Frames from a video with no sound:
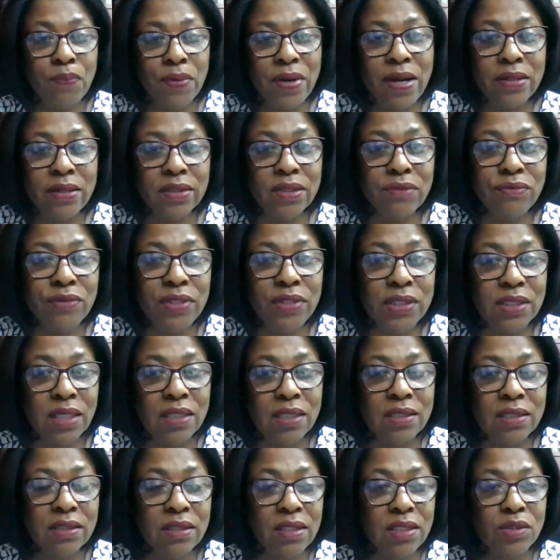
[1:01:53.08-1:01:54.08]
reparatory
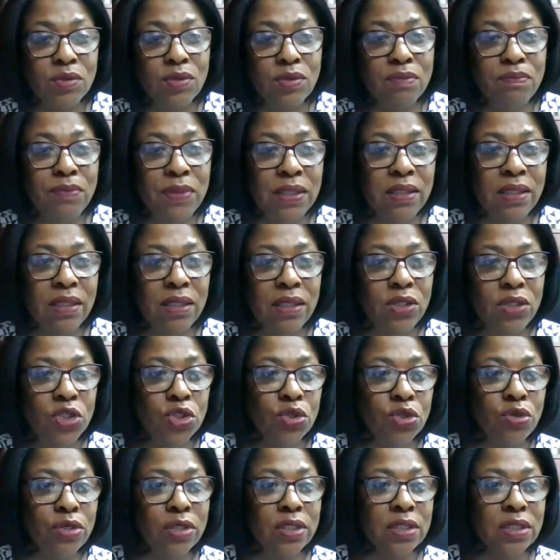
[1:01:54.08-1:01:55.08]
justice would be the
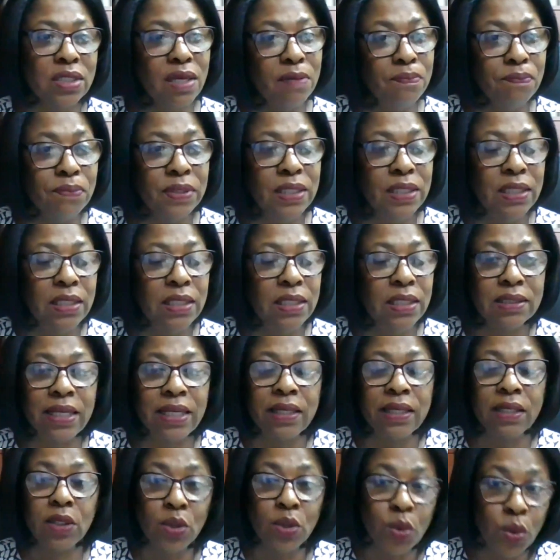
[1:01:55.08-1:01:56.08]
insurance companies
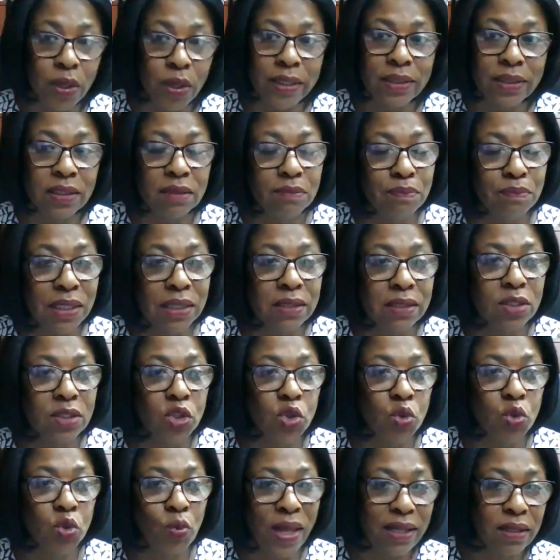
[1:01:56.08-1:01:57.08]
like Lloyd that built
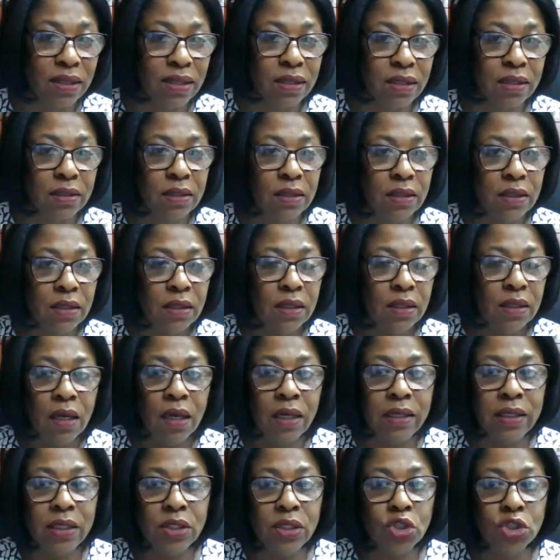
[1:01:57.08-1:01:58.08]
its wealth
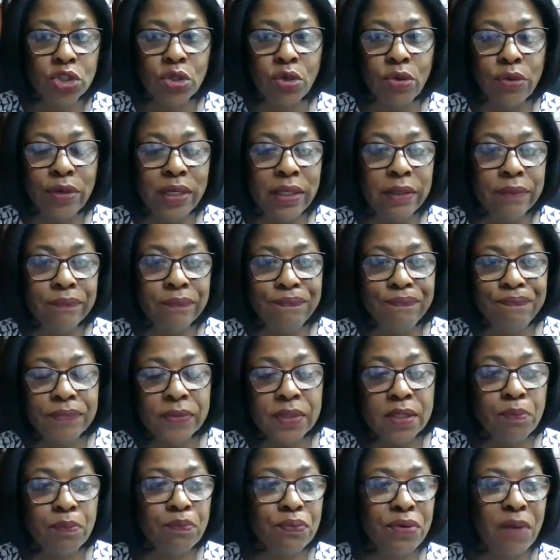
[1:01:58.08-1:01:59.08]
on ensuring
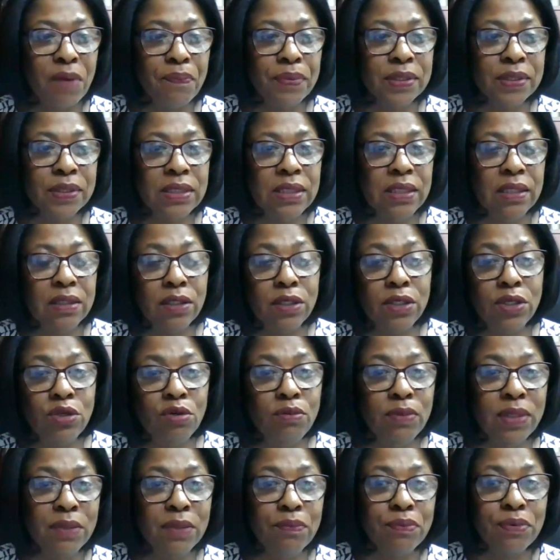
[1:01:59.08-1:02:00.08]
the property, the
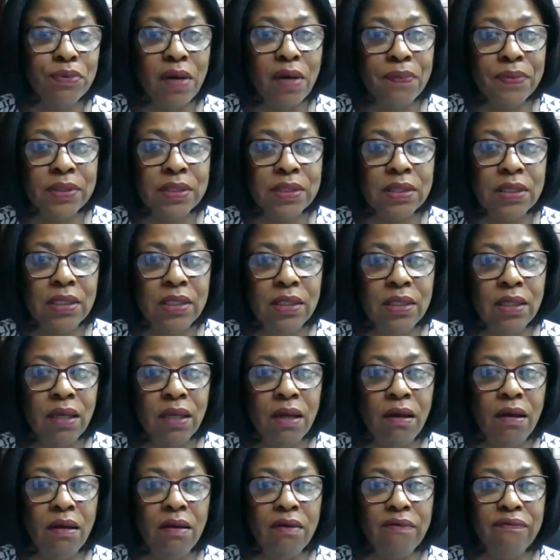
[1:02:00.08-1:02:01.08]
human property
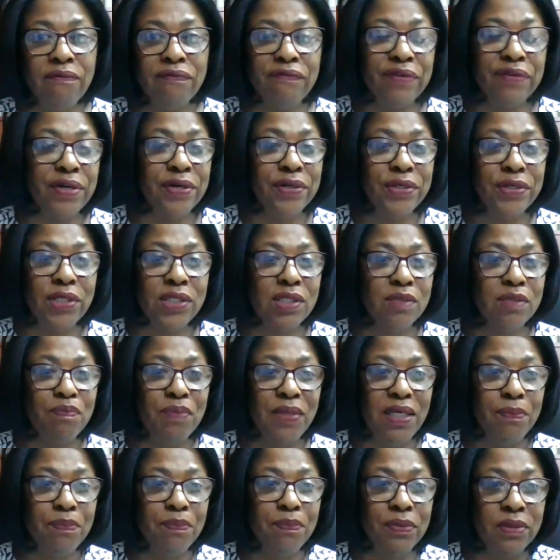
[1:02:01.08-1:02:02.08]
of various
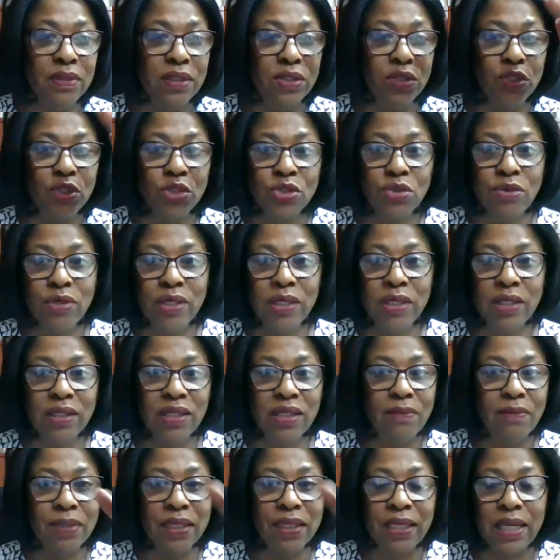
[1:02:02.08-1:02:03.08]
people, ensuring
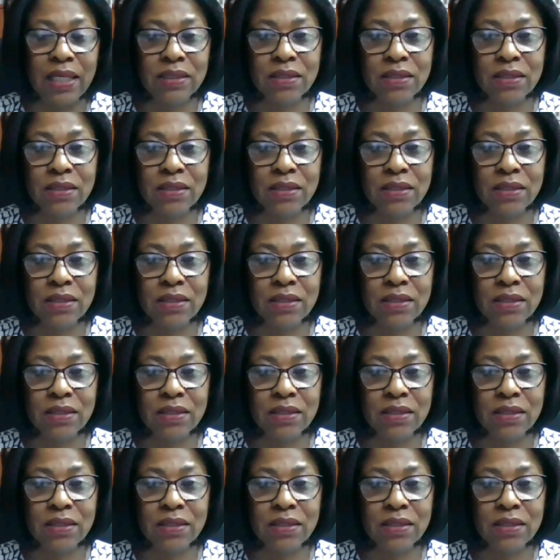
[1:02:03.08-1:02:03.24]
them